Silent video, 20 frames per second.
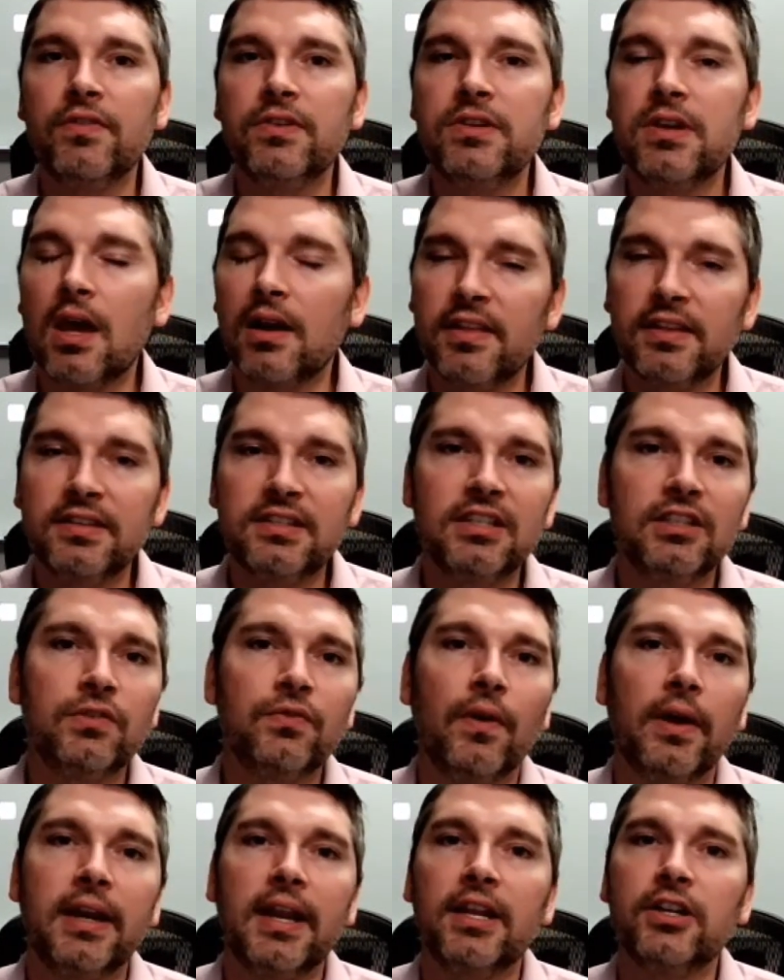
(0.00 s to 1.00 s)
None of this is
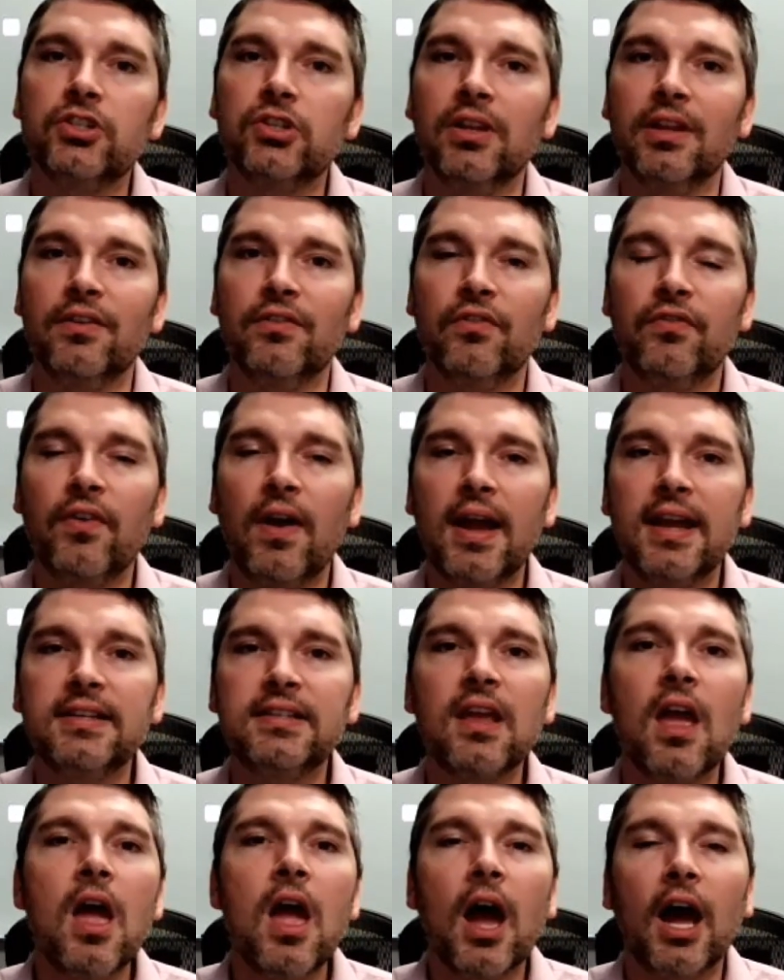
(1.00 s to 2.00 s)
financial advice.